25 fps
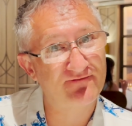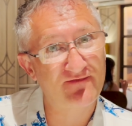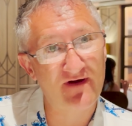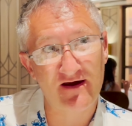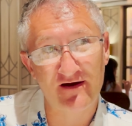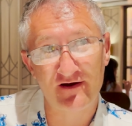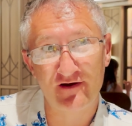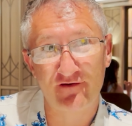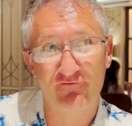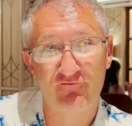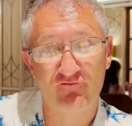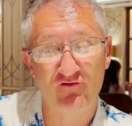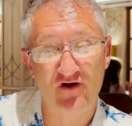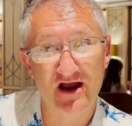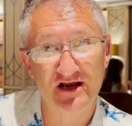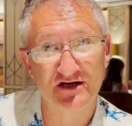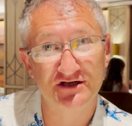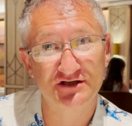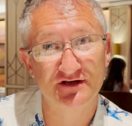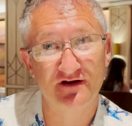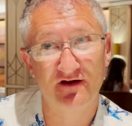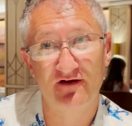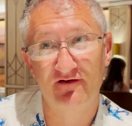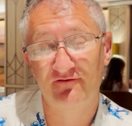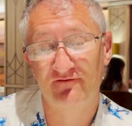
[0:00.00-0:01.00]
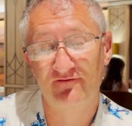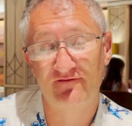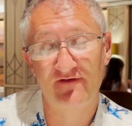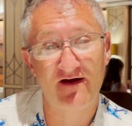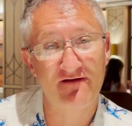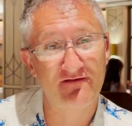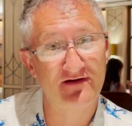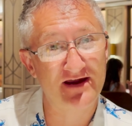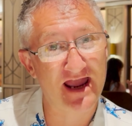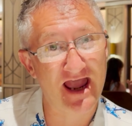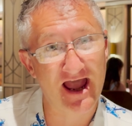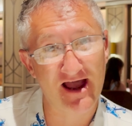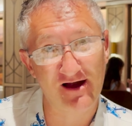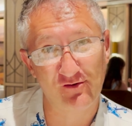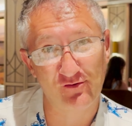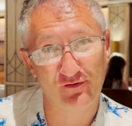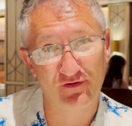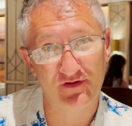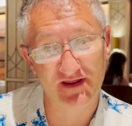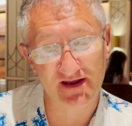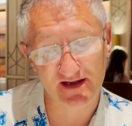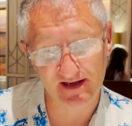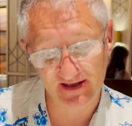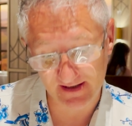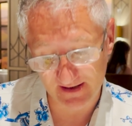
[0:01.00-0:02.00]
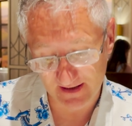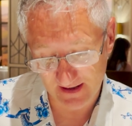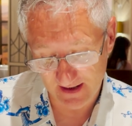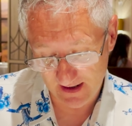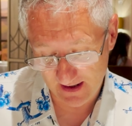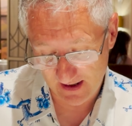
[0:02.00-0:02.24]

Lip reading: very fresh, very healthy.